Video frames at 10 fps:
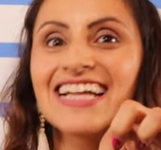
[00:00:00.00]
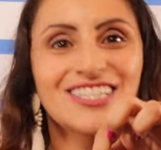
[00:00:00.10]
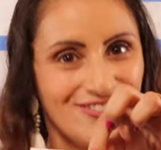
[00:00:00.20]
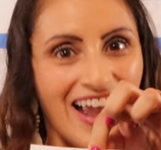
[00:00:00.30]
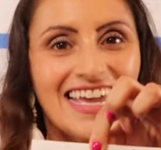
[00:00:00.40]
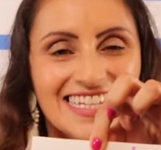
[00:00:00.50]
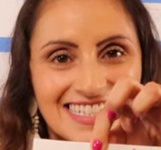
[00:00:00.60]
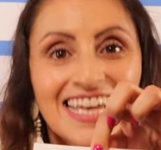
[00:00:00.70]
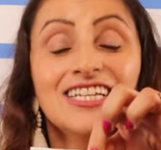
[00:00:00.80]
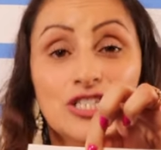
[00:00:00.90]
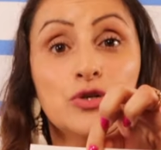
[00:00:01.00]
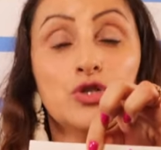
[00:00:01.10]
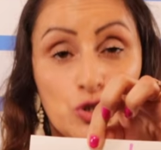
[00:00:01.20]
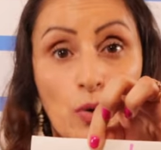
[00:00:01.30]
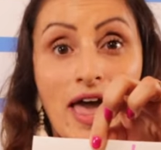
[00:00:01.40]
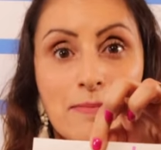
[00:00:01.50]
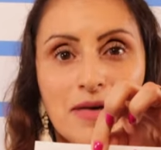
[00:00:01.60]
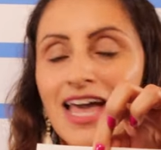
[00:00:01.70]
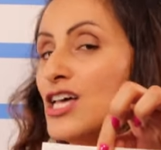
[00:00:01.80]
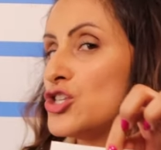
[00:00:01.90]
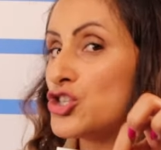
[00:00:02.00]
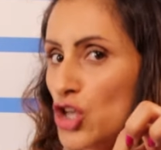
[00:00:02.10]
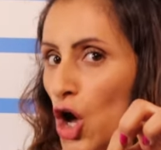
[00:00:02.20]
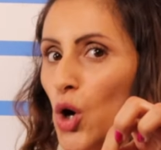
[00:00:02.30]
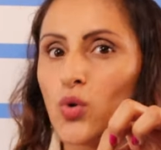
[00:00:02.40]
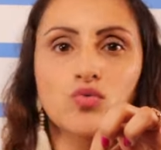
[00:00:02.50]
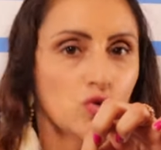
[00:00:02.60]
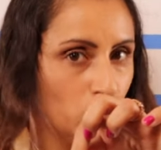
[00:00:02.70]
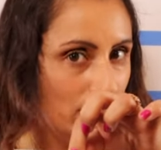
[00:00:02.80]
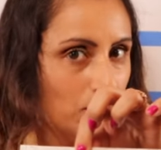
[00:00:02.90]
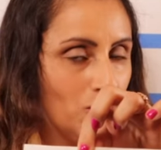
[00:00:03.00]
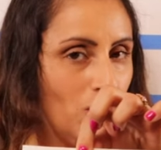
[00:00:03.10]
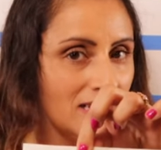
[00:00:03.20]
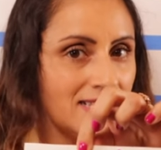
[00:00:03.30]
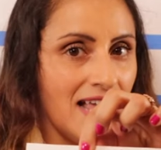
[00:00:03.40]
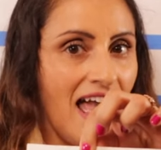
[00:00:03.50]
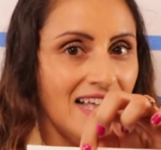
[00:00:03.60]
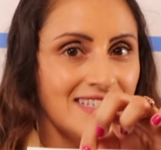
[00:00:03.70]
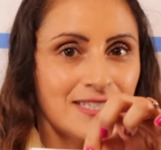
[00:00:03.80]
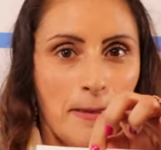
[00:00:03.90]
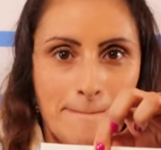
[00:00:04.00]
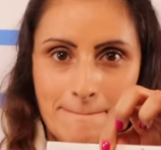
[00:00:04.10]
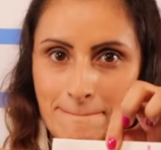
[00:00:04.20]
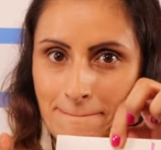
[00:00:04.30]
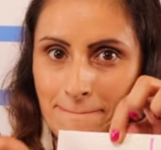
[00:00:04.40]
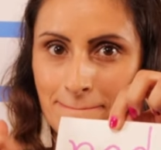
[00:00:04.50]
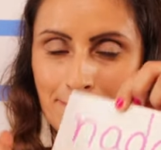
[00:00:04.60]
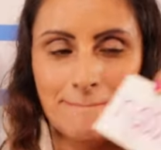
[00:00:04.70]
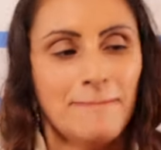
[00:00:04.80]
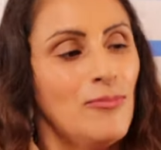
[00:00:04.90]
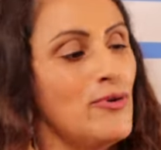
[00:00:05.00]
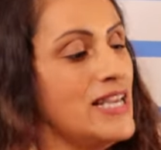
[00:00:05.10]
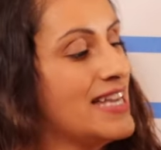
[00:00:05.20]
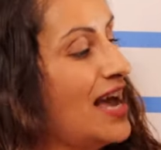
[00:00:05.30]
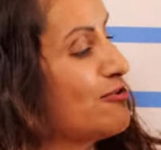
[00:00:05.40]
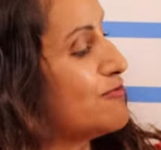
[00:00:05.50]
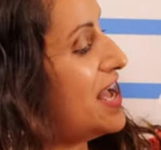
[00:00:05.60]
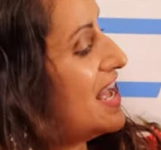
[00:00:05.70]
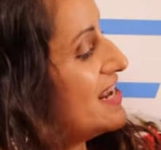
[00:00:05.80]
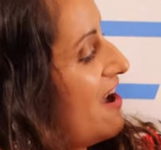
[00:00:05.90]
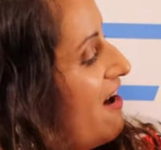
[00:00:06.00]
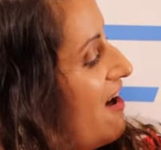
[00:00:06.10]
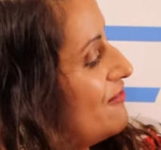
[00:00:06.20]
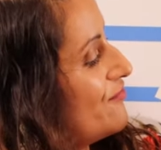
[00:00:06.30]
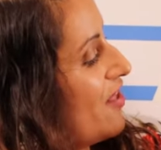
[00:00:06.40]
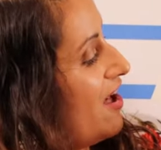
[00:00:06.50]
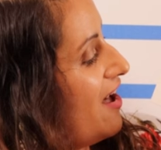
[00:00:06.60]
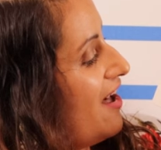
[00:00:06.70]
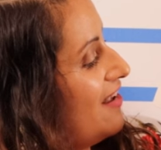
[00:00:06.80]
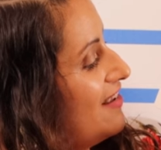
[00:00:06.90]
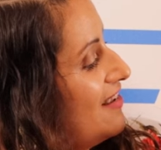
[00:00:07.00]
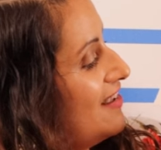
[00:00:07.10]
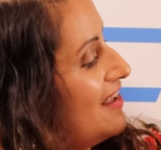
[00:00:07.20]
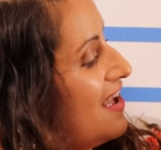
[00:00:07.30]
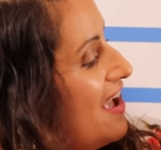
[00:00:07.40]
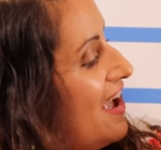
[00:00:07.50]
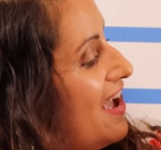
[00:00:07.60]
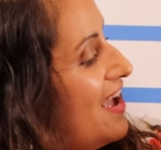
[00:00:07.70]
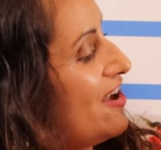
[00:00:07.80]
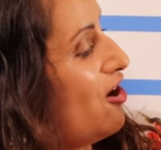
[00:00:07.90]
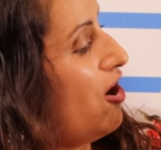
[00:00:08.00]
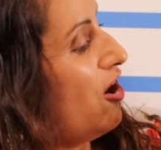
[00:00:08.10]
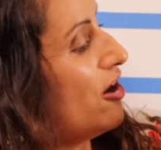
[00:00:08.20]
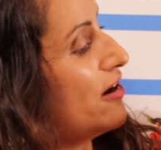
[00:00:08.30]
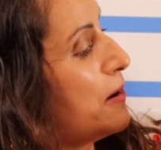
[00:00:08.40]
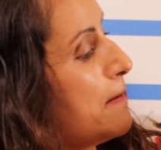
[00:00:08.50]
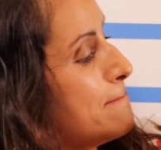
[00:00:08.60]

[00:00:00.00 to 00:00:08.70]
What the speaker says: That's right, to swim. So, rule number one says, we get rid of the AR.